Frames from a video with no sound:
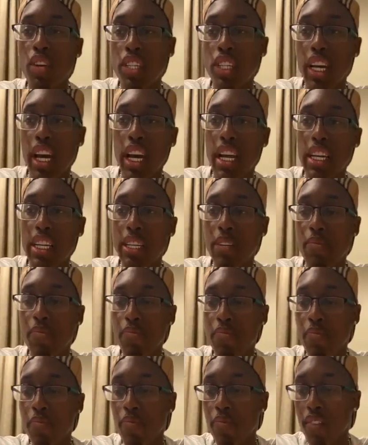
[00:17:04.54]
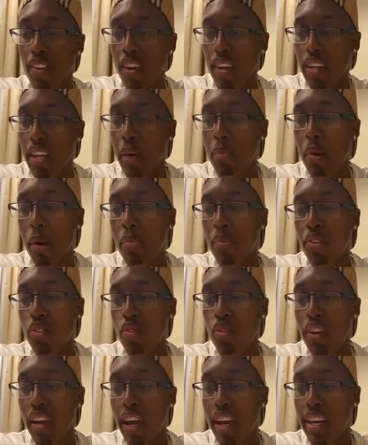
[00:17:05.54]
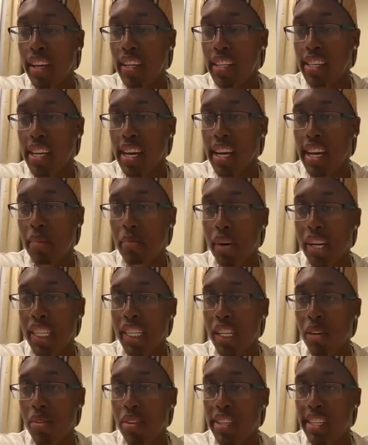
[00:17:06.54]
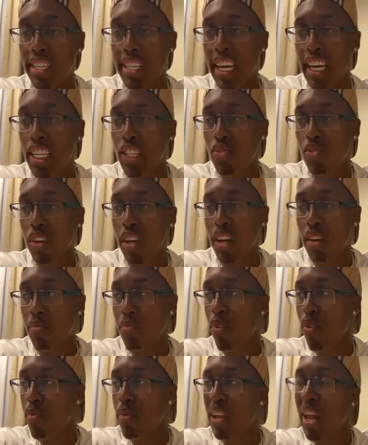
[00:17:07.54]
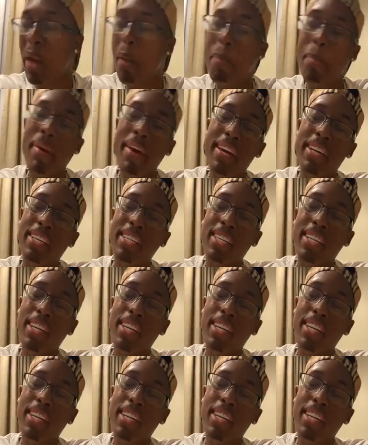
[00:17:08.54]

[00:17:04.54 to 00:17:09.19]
challenge. They bumped me for three days saying that my shit was sexual and inappropriate. Like, bitch,